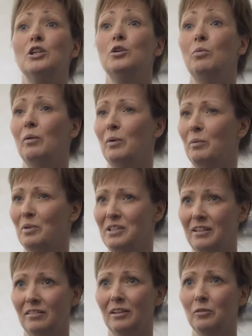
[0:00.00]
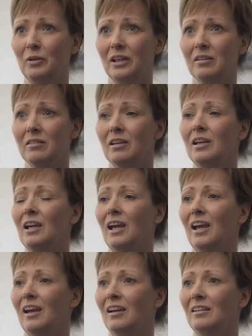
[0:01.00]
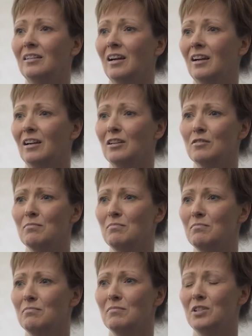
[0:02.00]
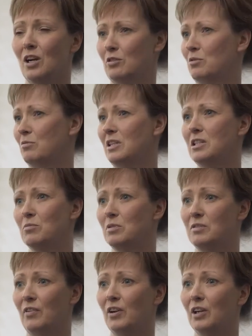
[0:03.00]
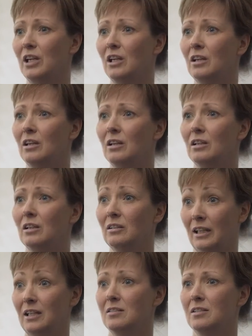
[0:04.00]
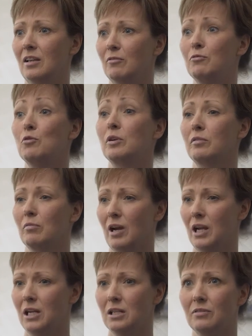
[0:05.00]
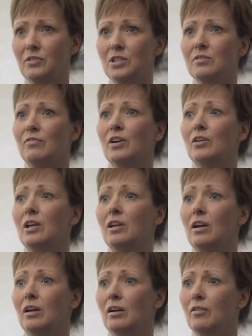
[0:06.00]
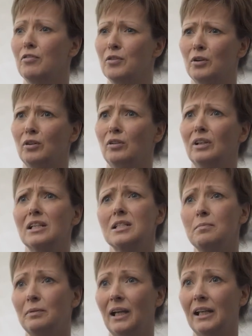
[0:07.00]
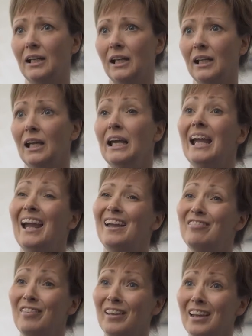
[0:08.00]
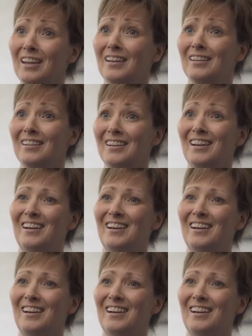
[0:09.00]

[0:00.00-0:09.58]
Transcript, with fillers: I knew what we were dealing with, and um, Dr. Reese was very, like I said, forthright, just very uh, thorough, explaining, and then,